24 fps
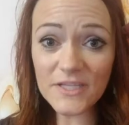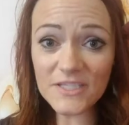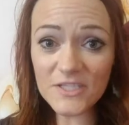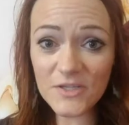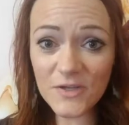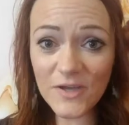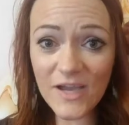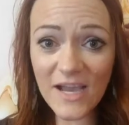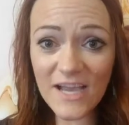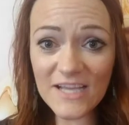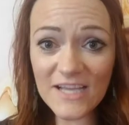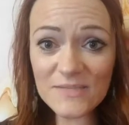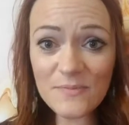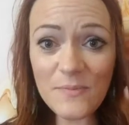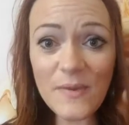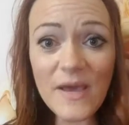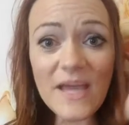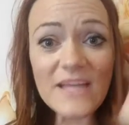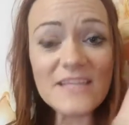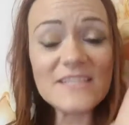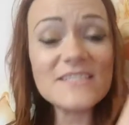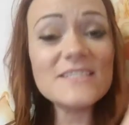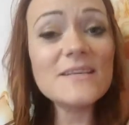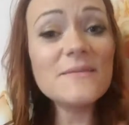it to you guys,
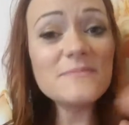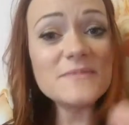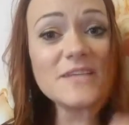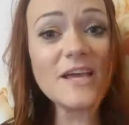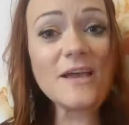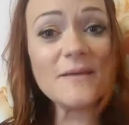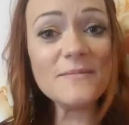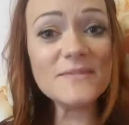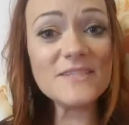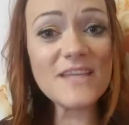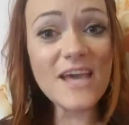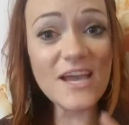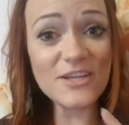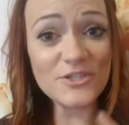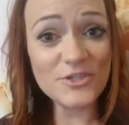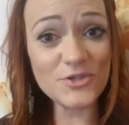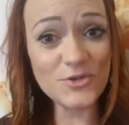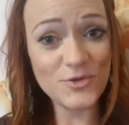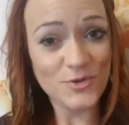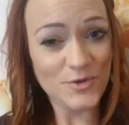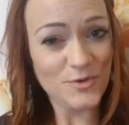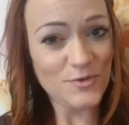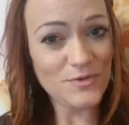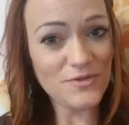but sometimes that
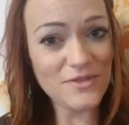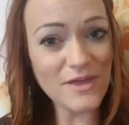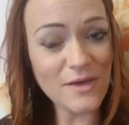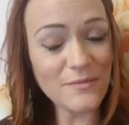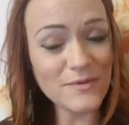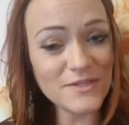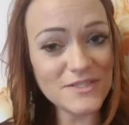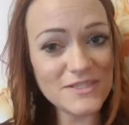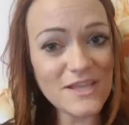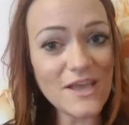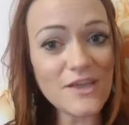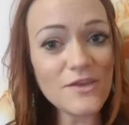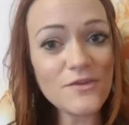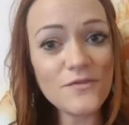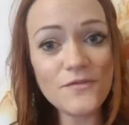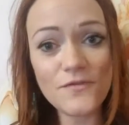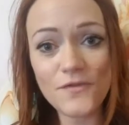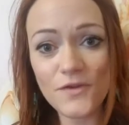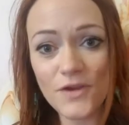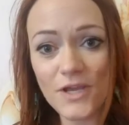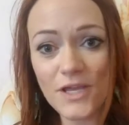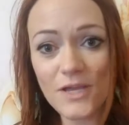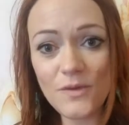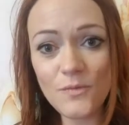truth that will set you
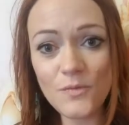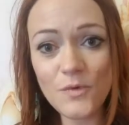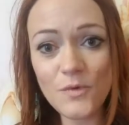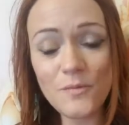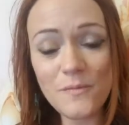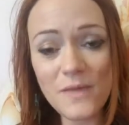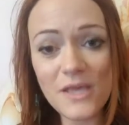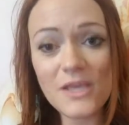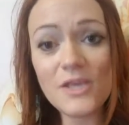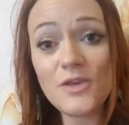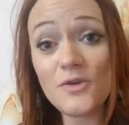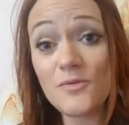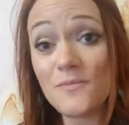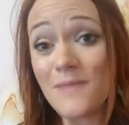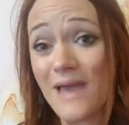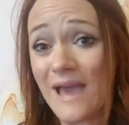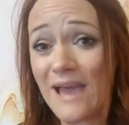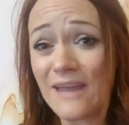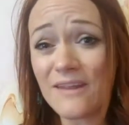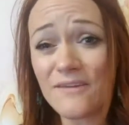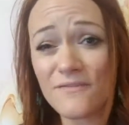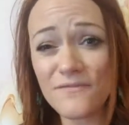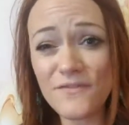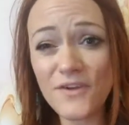free will make you
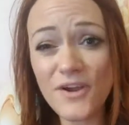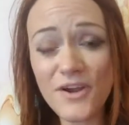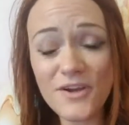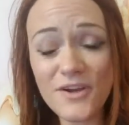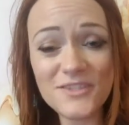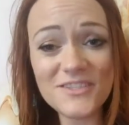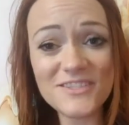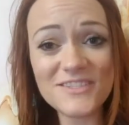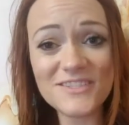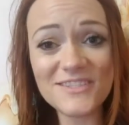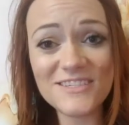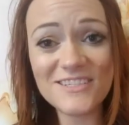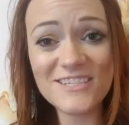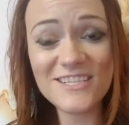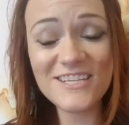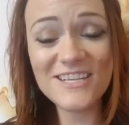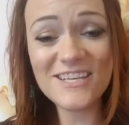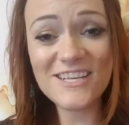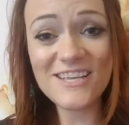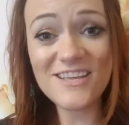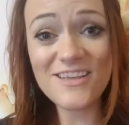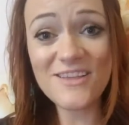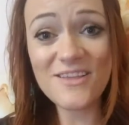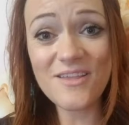mad at first.
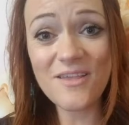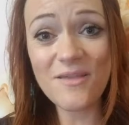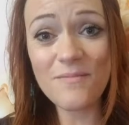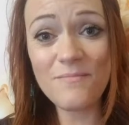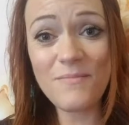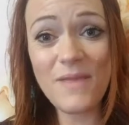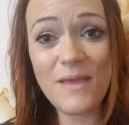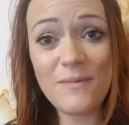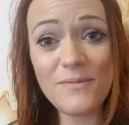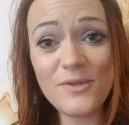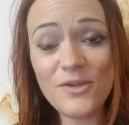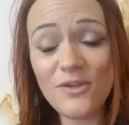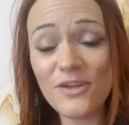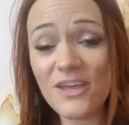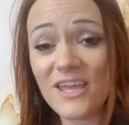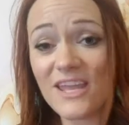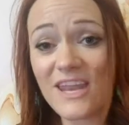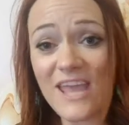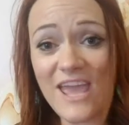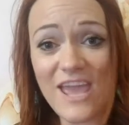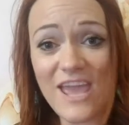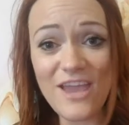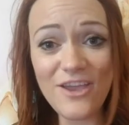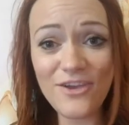Maybe you'll
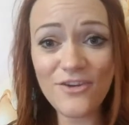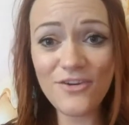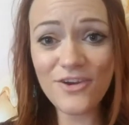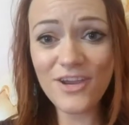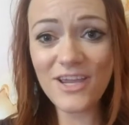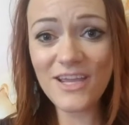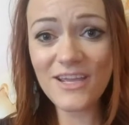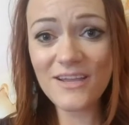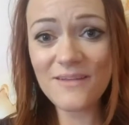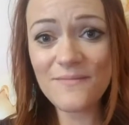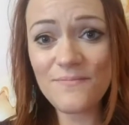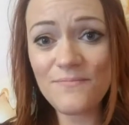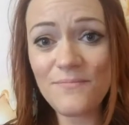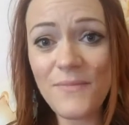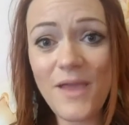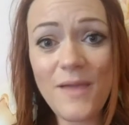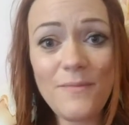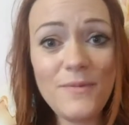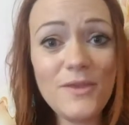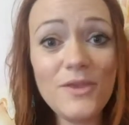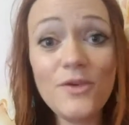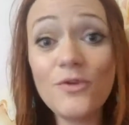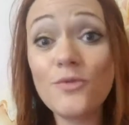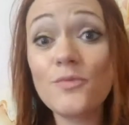get angry.
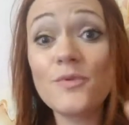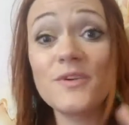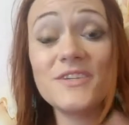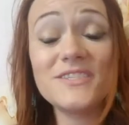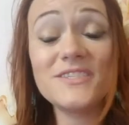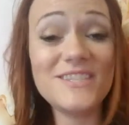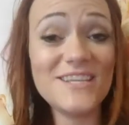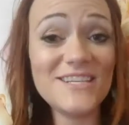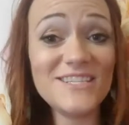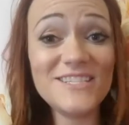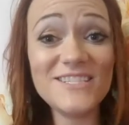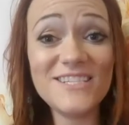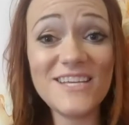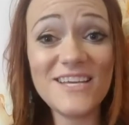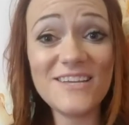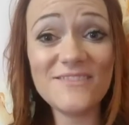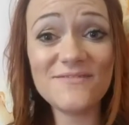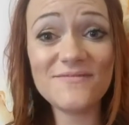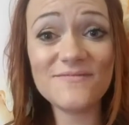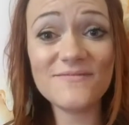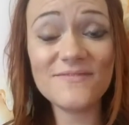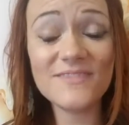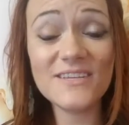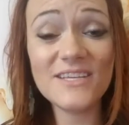Maybe you'll resist
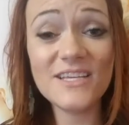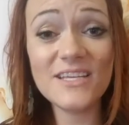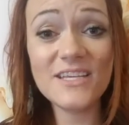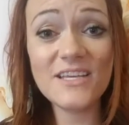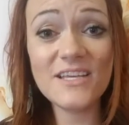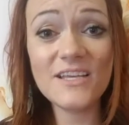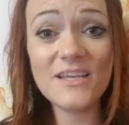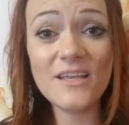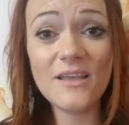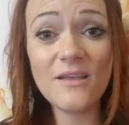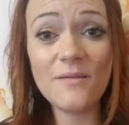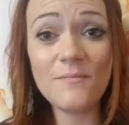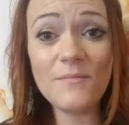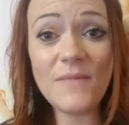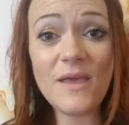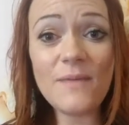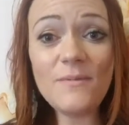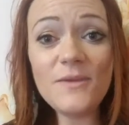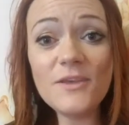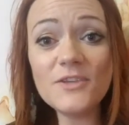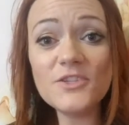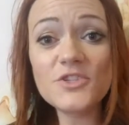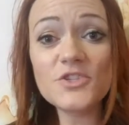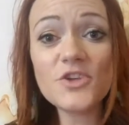it.
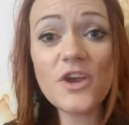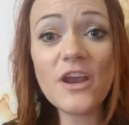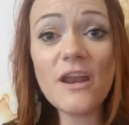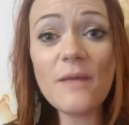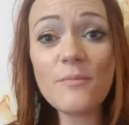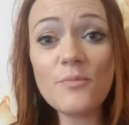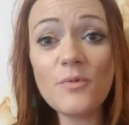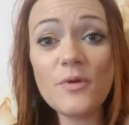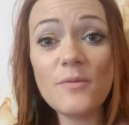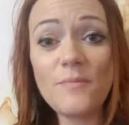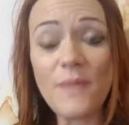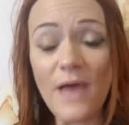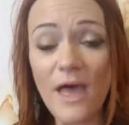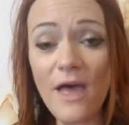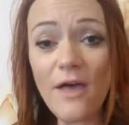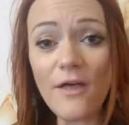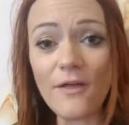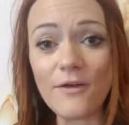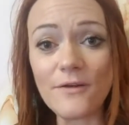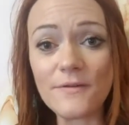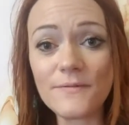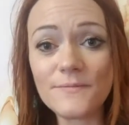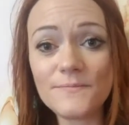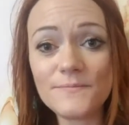Maybe you'll straight up
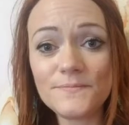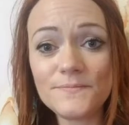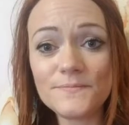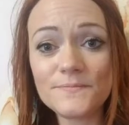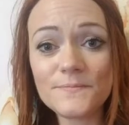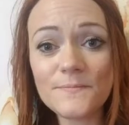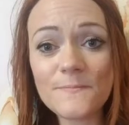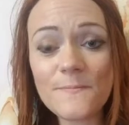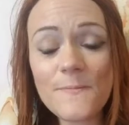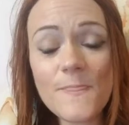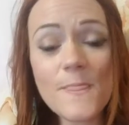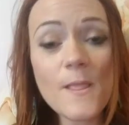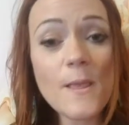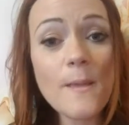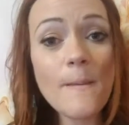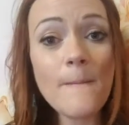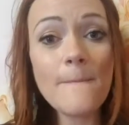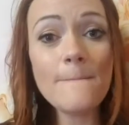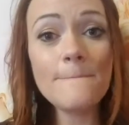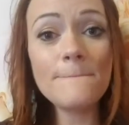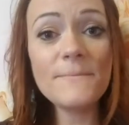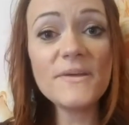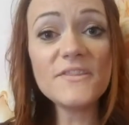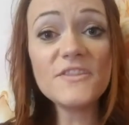rebel.
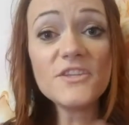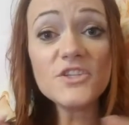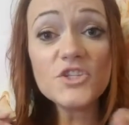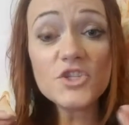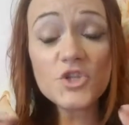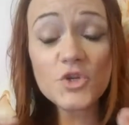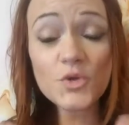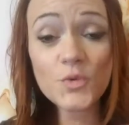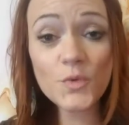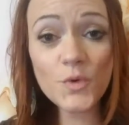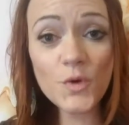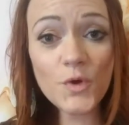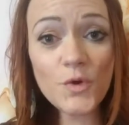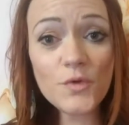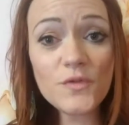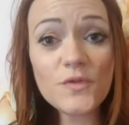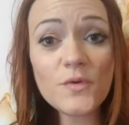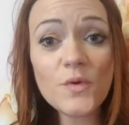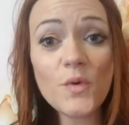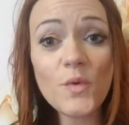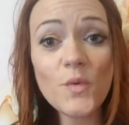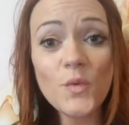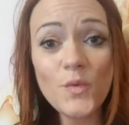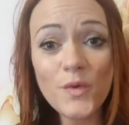But the truth
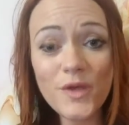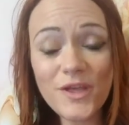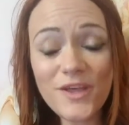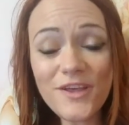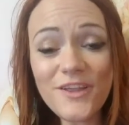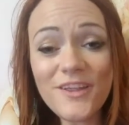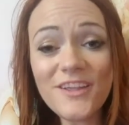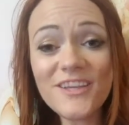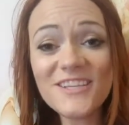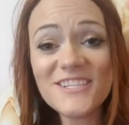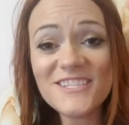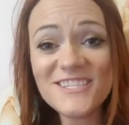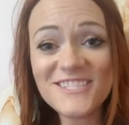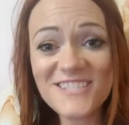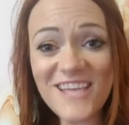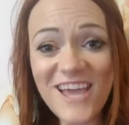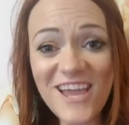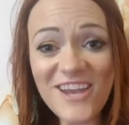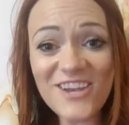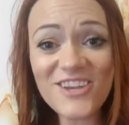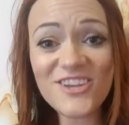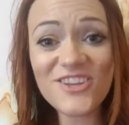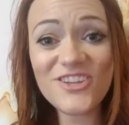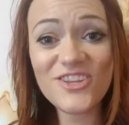will
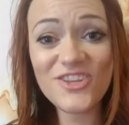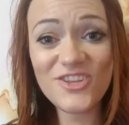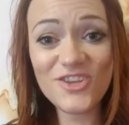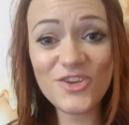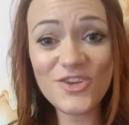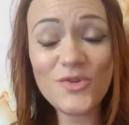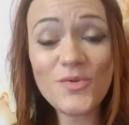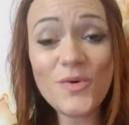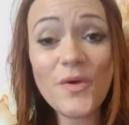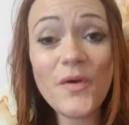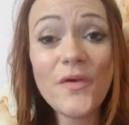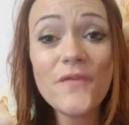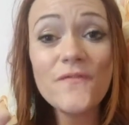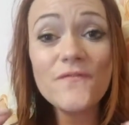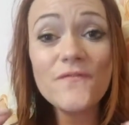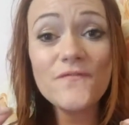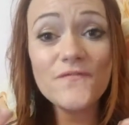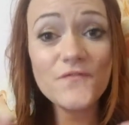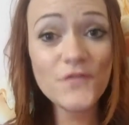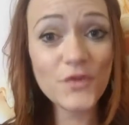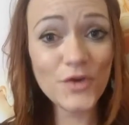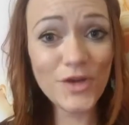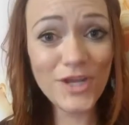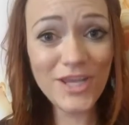set you
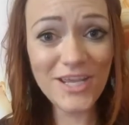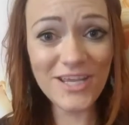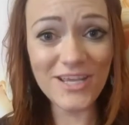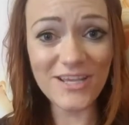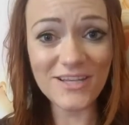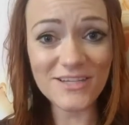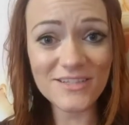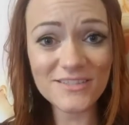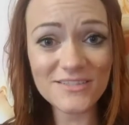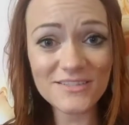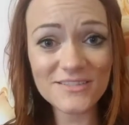free.